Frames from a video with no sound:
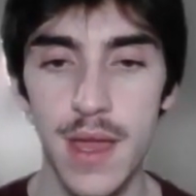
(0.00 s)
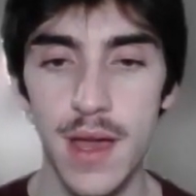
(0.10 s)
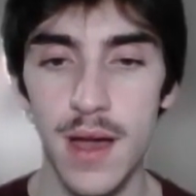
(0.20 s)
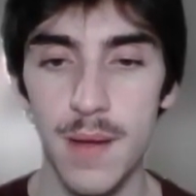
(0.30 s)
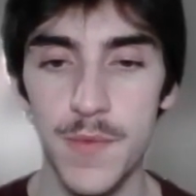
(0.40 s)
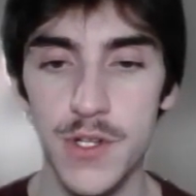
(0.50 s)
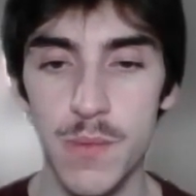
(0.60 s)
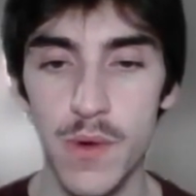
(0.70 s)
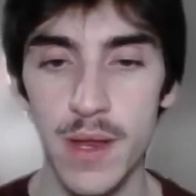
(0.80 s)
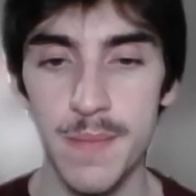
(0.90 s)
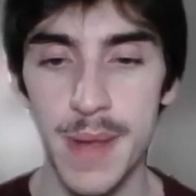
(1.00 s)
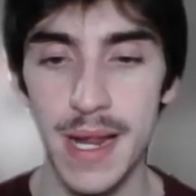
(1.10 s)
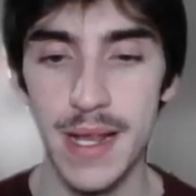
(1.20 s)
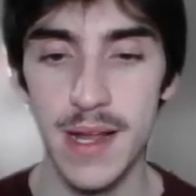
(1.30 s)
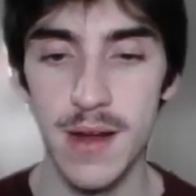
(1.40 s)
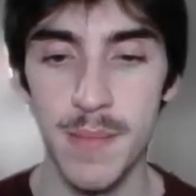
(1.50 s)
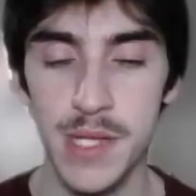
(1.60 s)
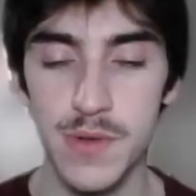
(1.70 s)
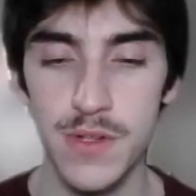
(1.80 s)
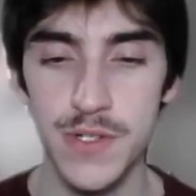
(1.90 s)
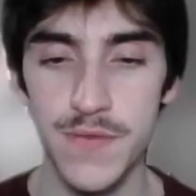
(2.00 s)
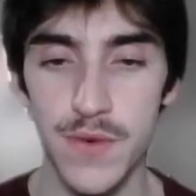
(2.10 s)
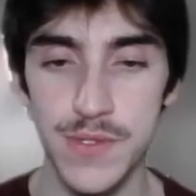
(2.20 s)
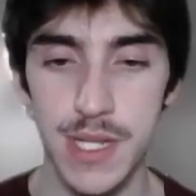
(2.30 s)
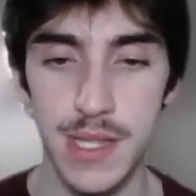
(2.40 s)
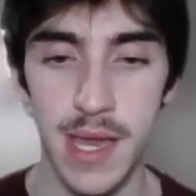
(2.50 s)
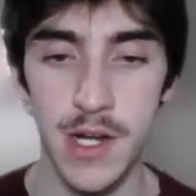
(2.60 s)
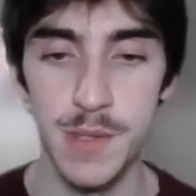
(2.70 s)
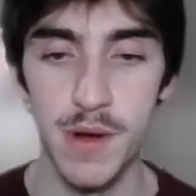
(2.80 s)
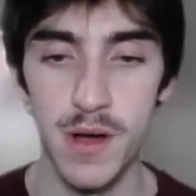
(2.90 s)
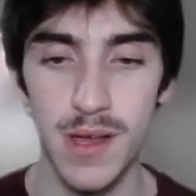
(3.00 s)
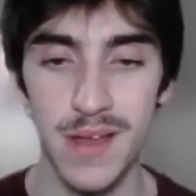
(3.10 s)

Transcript: There's no point in baiting here. May as well just full send the Energy Ball.